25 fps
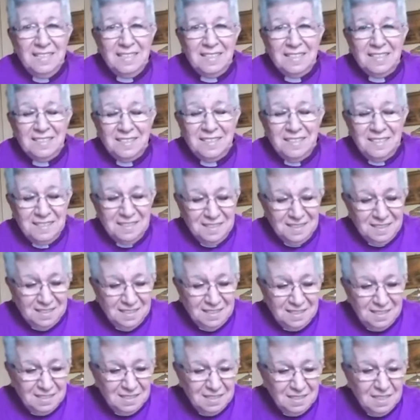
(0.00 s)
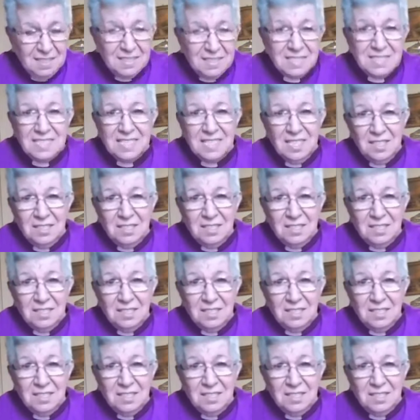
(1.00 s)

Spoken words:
taught many a